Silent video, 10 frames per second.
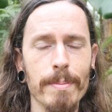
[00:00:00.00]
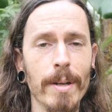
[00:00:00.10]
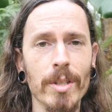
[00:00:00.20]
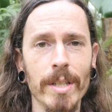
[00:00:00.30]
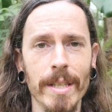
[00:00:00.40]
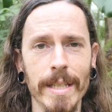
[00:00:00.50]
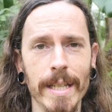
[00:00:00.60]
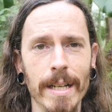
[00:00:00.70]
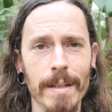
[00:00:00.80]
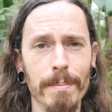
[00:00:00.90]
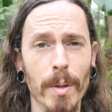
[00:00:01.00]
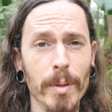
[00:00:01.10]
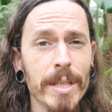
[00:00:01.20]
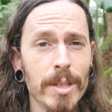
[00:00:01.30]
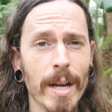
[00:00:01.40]
especially the uh,
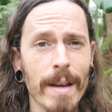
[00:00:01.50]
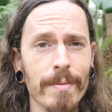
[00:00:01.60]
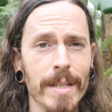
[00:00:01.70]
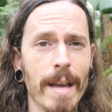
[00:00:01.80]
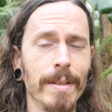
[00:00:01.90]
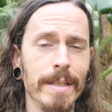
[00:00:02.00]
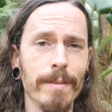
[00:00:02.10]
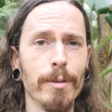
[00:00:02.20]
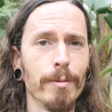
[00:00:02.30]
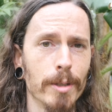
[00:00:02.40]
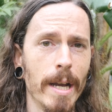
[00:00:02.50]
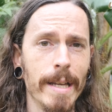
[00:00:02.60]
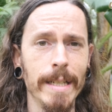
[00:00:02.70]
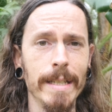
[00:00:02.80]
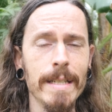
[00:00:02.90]
multi-graft and having different
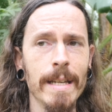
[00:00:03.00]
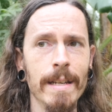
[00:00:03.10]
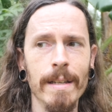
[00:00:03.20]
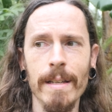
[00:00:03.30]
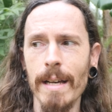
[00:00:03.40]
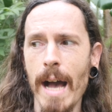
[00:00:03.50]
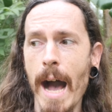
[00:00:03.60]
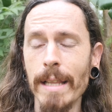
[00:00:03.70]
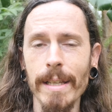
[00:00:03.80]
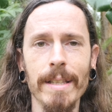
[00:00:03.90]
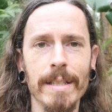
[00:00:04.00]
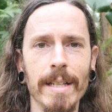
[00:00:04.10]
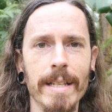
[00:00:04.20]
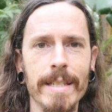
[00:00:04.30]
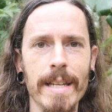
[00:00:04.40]
varieties. I like the
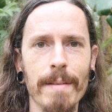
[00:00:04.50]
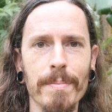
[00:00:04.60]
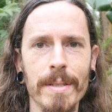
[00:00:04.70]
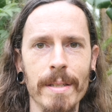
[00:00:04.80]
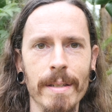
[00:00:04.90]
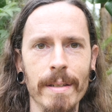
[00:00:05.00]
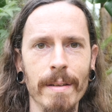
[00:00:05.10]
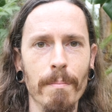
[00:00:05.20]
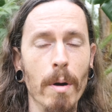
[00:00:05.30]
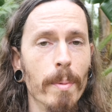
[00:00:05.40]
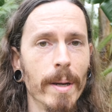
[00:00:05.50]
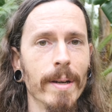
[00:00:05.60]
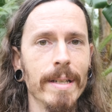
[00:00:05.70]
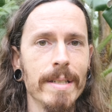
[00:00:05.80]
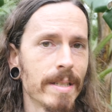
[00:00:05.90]
concept
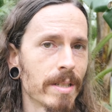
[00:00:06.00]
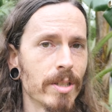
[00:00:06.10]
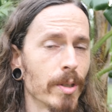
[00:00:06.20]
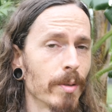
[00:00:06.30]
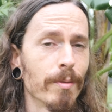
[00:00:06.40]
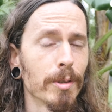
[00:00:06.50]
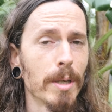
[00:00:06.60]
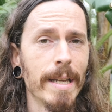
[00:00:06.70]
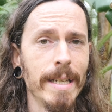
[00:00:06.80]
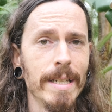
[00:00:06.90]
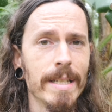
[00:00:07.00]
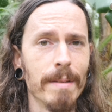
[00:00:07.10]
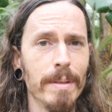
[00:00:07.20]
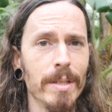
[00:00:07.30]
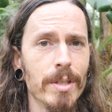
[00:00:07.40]
Mulberries, certain varieties
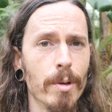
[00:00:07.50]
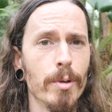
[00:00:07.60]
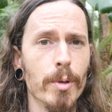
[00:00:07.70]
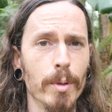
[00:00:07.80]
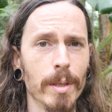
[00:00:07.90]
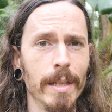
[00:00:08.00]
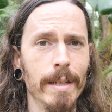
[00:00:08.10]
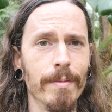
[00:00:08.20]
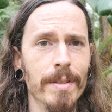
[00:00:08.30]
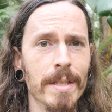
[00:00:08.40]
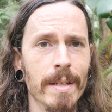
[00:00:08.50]
can be so short-lived.